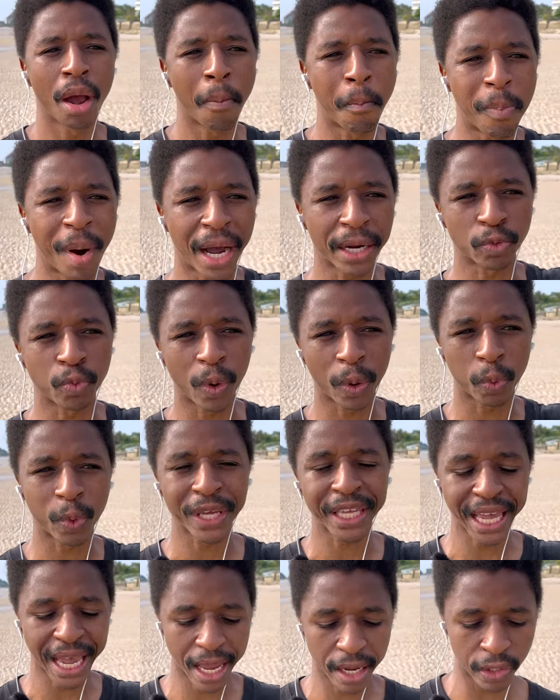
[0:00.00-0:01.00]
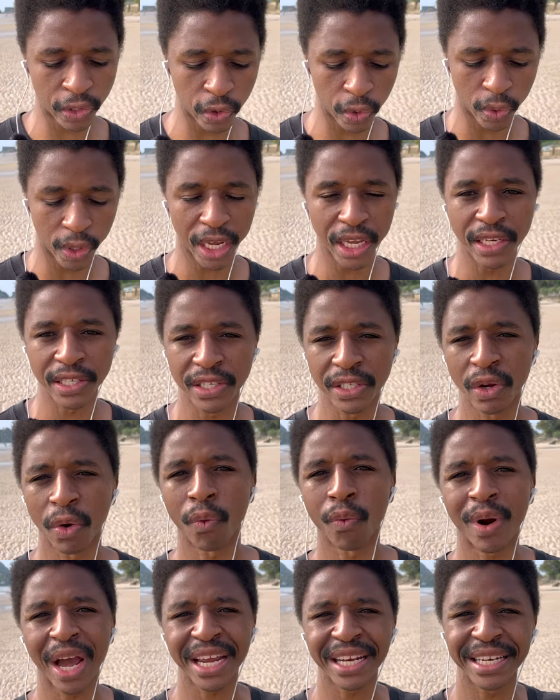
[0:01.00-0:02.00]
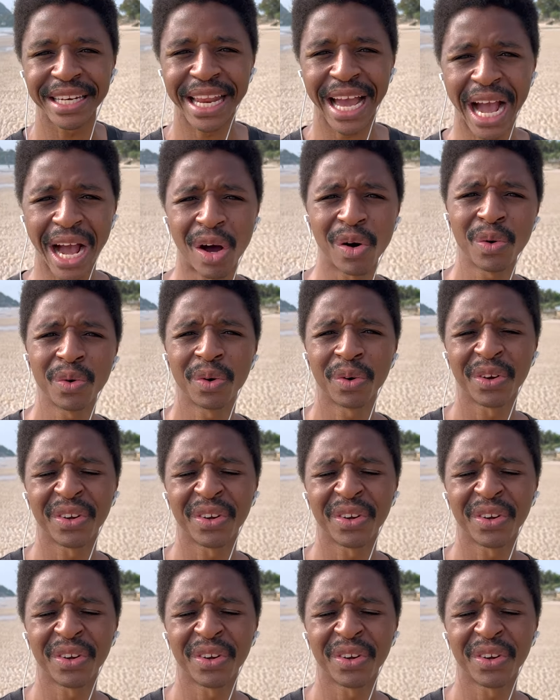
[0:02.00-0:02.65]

But what we can do is right now